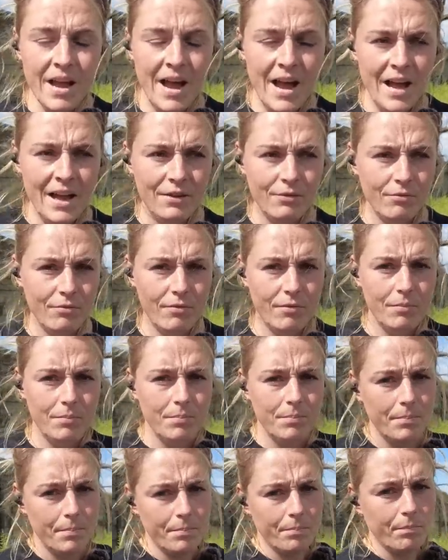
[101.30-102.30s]
and
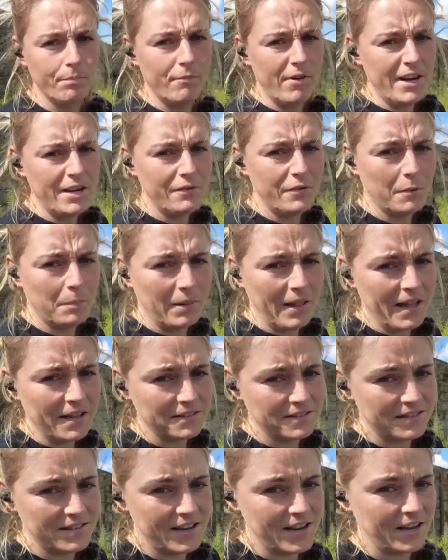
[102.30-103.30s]
ready for
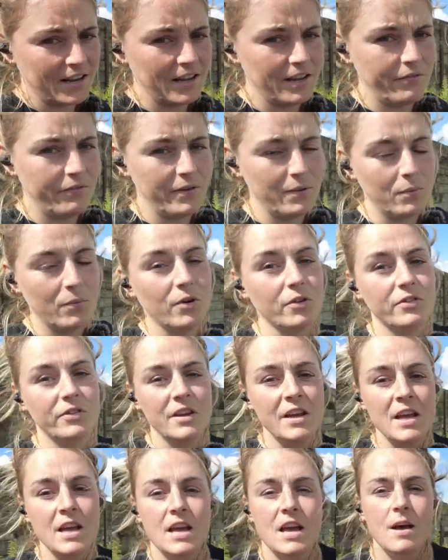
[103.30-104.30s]
planting, if it was
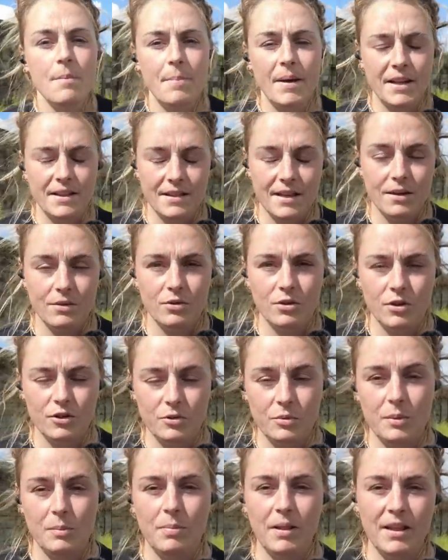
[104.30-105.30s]
a bed that I was going
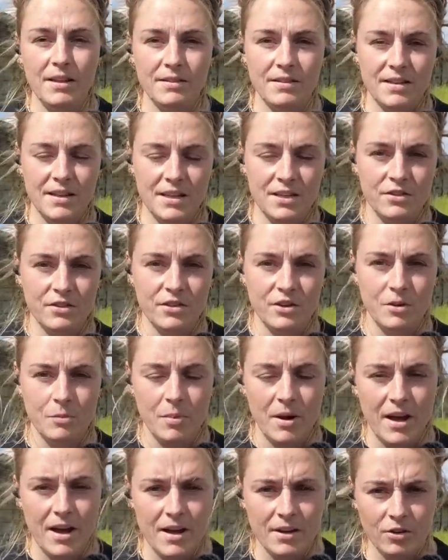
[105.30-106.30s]
to be planting into.
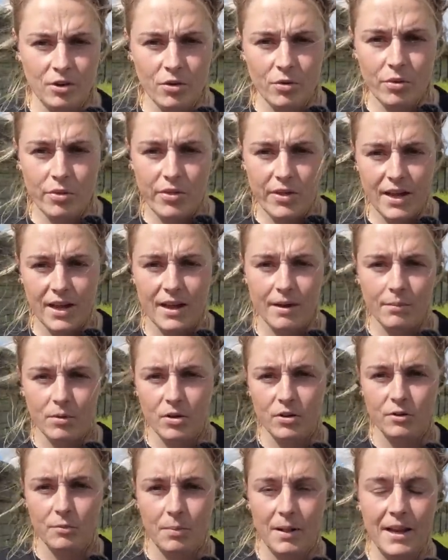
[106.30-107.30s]
But I don't think I'm
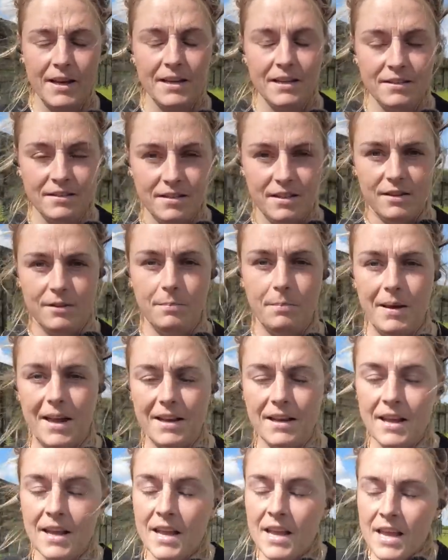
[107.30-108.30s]
going to plant into this
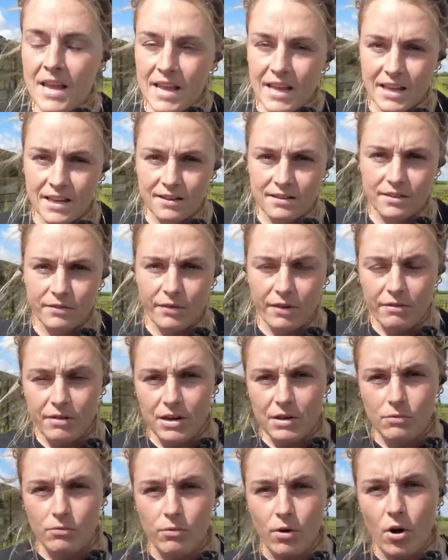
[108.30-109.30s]
bed. It's a
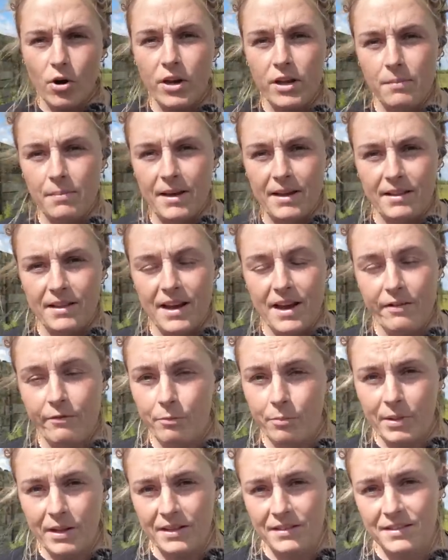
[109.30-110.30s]
very rocky bed that I
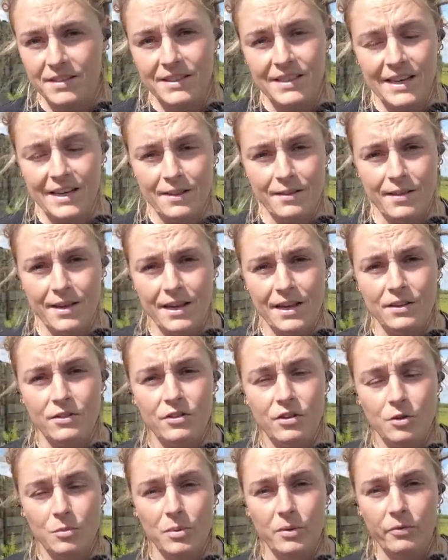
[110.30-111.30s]
haven't planted anything
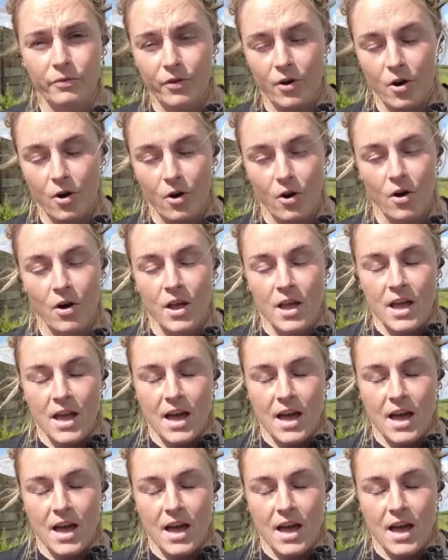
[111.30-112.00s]
into before.